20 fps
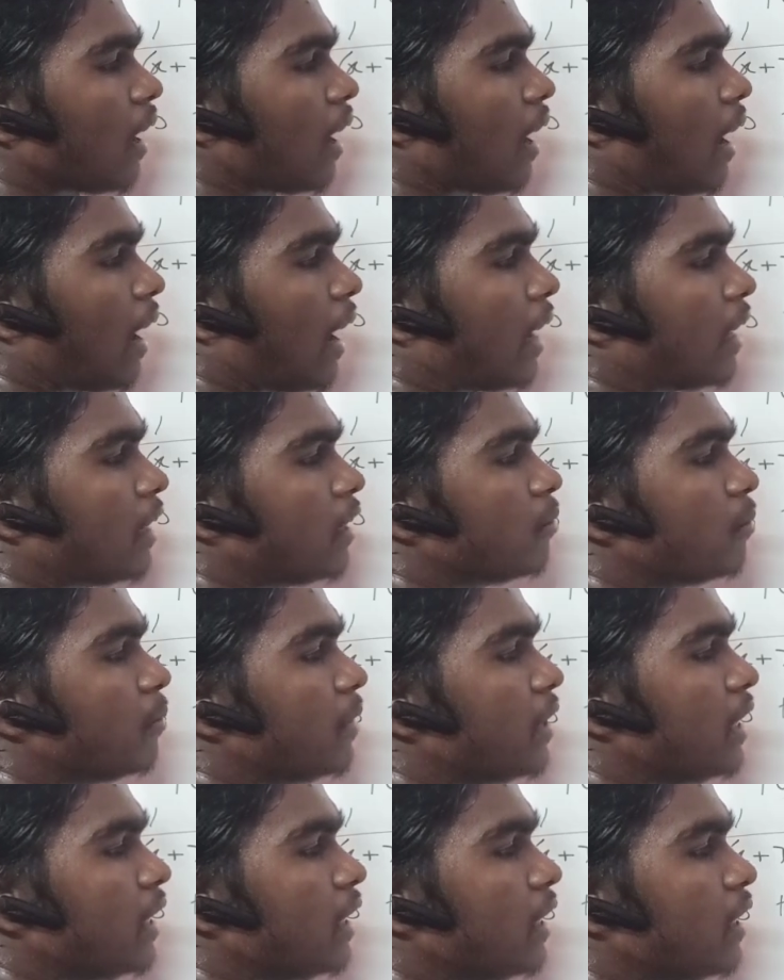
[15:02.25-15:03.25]
and
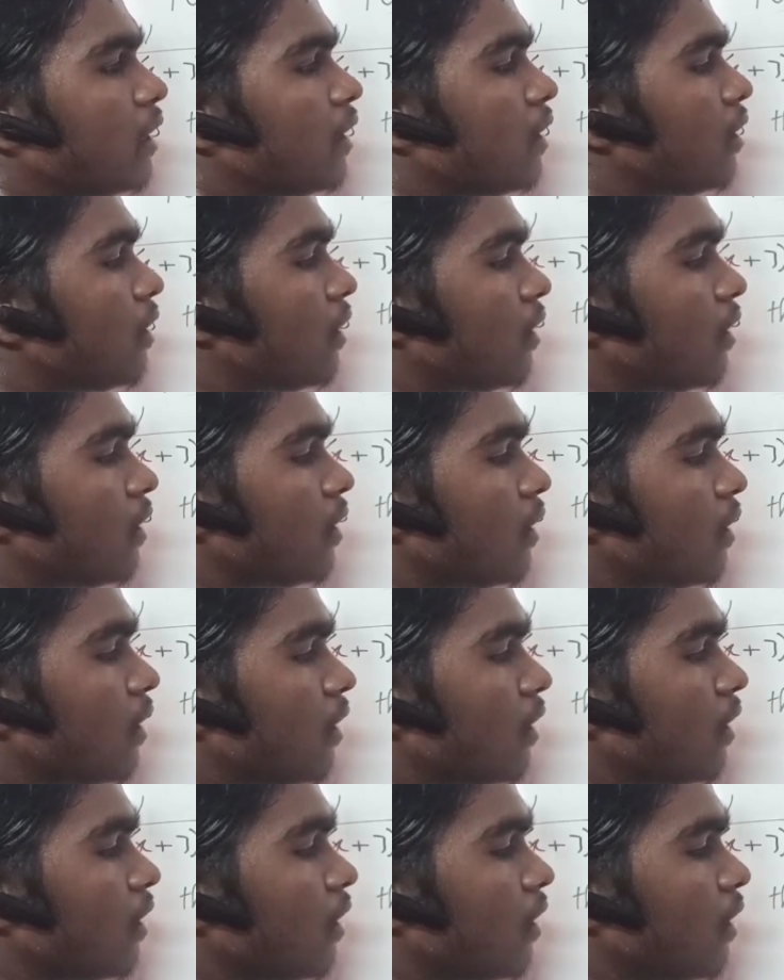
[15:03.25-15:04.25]
b
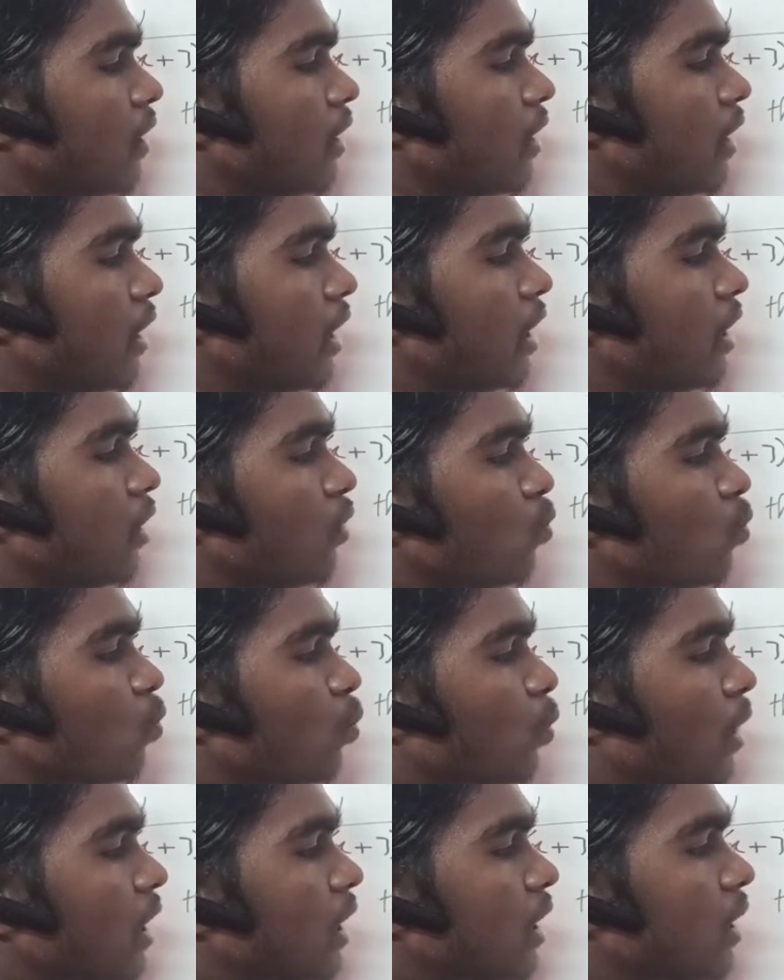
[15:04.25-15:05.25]
in
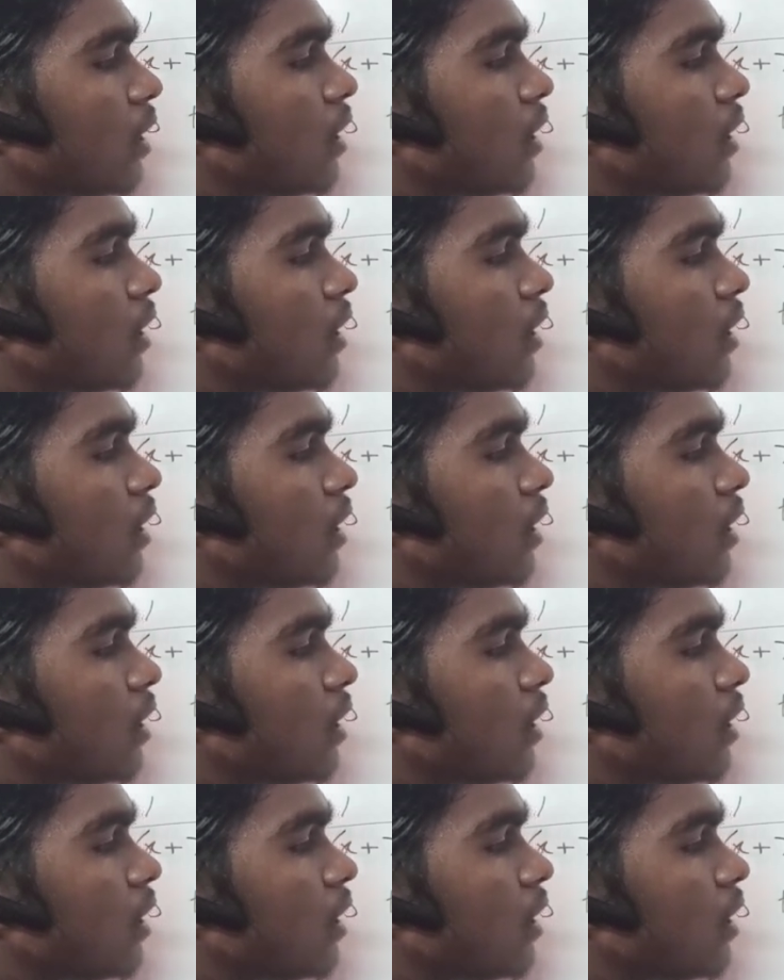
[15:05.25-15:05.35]
1,